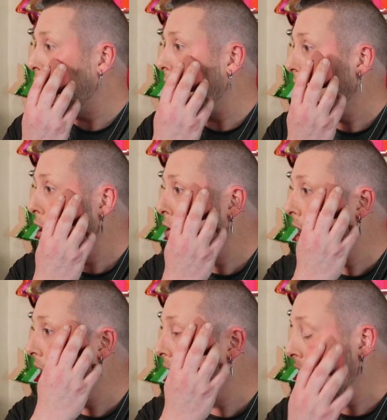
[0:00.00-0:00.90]
All right, you
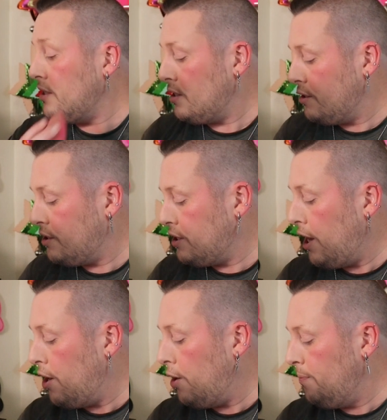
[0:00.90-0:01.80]
guys.
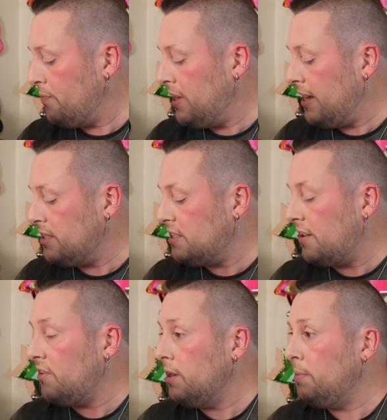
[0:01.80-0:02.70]
So, it has
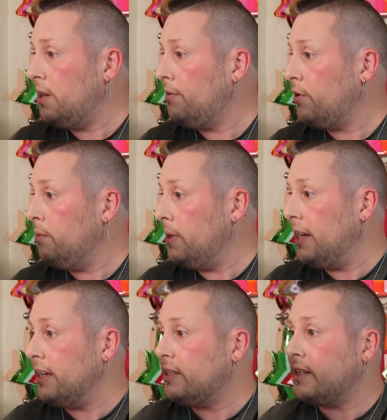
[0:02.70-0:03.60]
definitely been a few
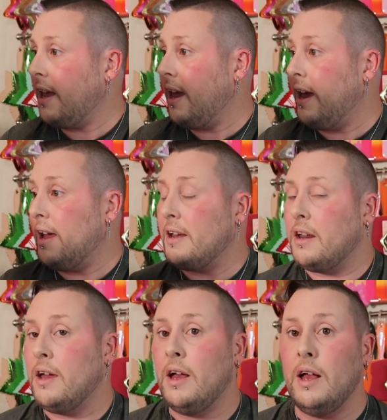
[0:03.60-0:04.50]
minutes,
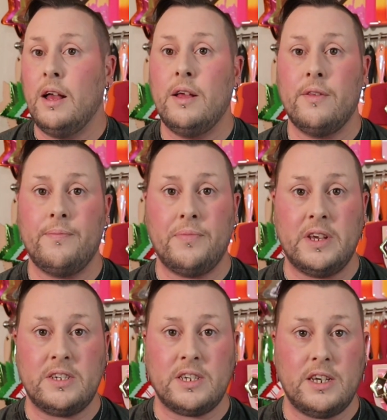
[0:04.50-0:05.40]
and
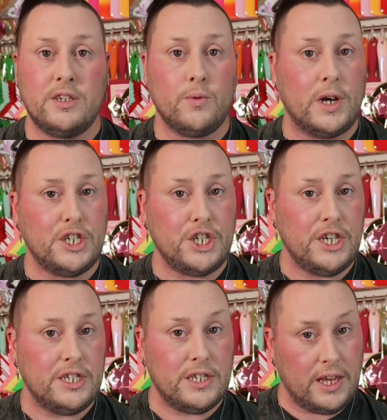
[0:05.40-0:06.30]
this is what
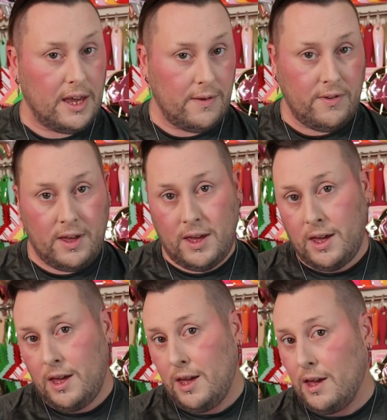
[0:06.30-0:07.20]
she is
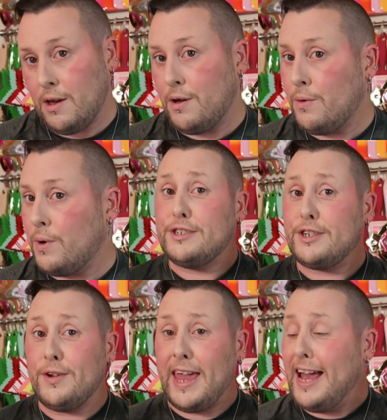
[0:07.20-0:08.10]
giving.
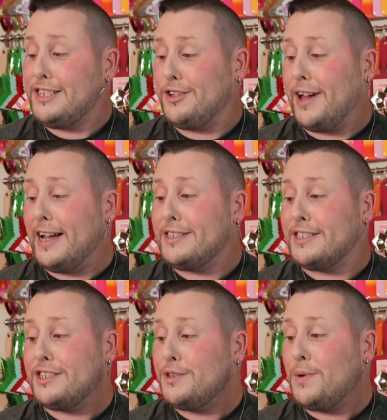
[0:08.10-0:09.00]
So yes, you guys,
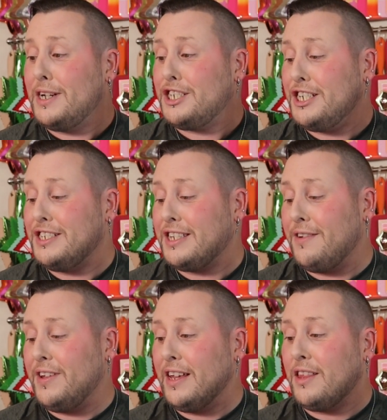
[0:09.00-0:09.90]
this is what she is
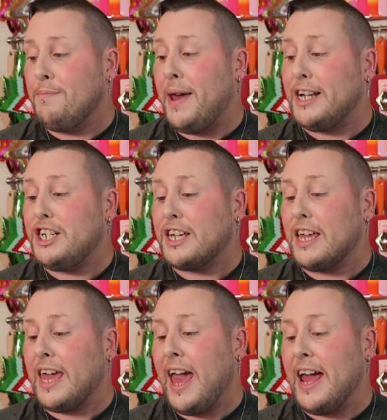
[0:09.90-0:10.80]
giving, the
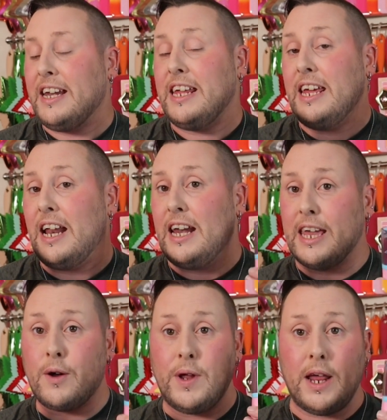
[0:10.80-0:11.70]
Magic Candy
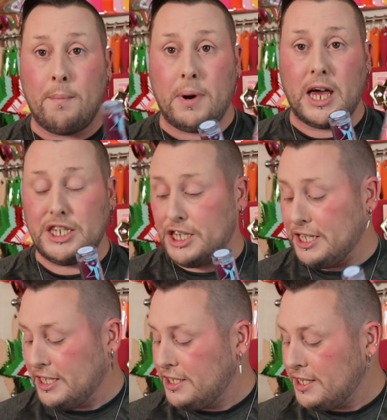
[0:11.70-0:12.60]
Liquid
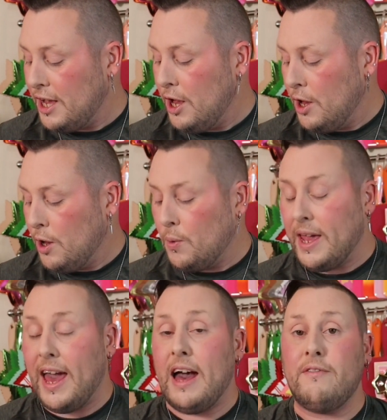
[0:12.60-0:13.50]
Blushes.
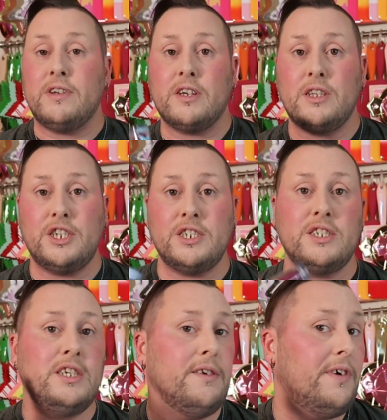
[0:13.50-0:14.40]
We have
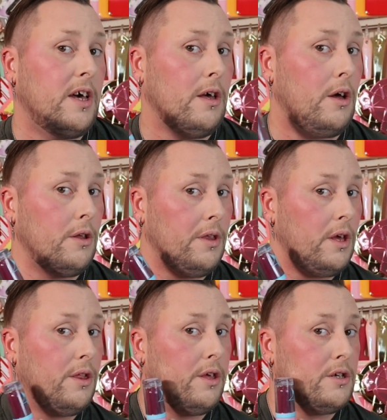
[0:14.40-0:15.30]
Delicious Diva
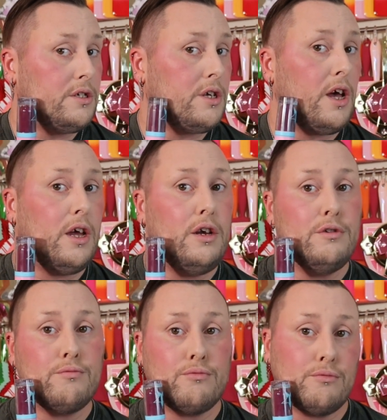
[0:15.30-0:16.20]
on this side.